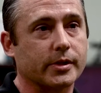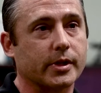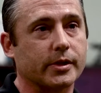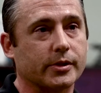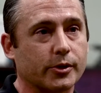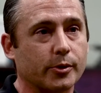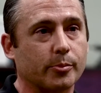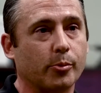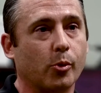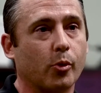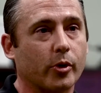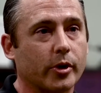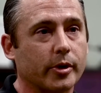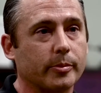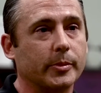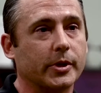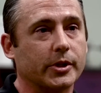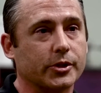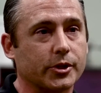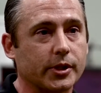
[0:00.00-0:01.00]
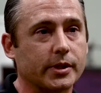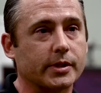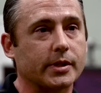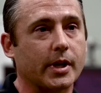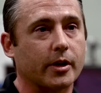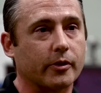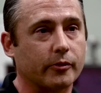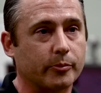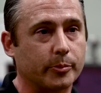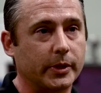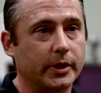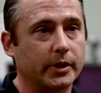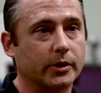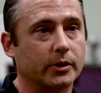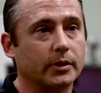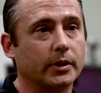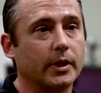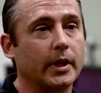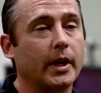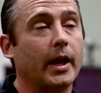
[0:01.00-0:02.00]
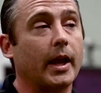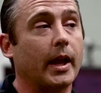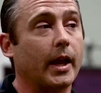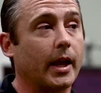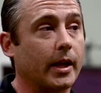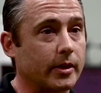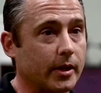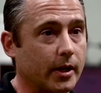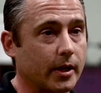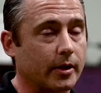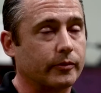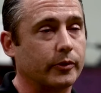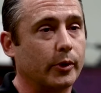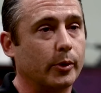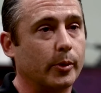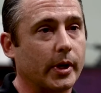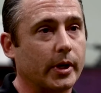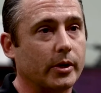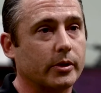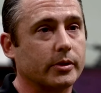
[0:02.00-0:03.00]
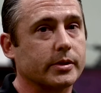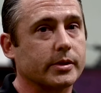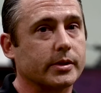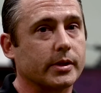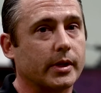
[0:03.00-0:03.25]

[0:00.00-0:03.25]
has supported missions out of Beale and the FOLs,